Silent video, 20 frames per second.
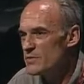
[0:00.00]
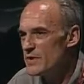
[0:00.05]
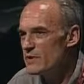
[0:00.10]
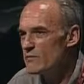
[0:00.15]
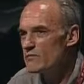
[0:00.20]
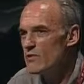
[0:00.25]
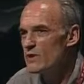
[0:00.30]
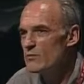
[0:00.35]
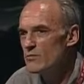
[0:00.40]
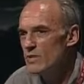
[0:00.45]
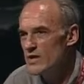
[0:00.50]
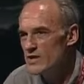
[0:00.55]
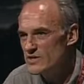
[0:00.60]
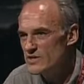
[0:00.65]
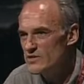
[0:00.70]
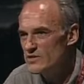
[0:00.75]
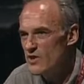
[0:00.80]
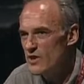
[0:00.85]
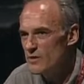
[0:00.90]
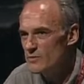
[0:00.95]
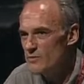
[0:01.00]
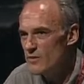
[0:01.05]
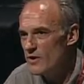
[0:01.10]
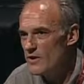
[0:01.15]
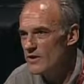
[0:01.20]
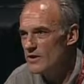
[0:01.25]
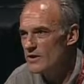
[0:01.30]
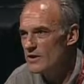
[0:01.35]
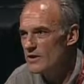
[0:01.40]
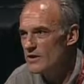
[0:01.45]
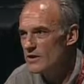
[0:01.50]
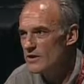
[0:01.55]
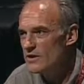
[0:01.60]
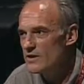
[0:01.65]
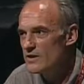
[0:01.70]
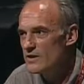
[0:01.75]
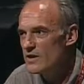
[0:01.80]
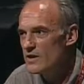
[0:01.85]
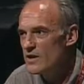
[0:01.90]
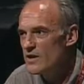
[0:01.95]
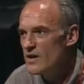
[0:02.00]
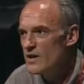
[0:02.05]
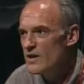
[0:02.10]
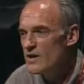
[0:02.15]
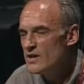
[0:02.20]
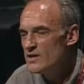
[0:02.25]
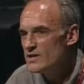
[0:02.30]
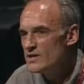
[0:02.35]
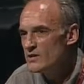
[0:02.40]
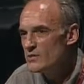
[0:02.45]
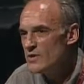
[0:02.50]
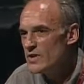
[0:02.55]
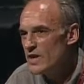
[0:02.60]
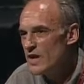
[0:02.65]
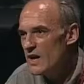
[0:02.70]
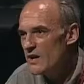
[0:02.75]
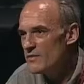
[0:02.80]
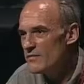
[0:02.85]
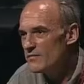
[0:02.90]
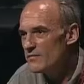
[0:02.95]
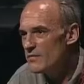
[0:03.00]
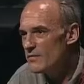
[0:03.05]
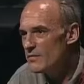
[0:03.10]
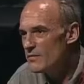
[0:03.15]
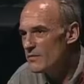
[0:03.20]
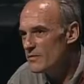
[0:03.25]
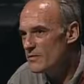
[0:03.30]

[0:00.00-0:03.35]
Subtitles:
being run by the stock market. So we have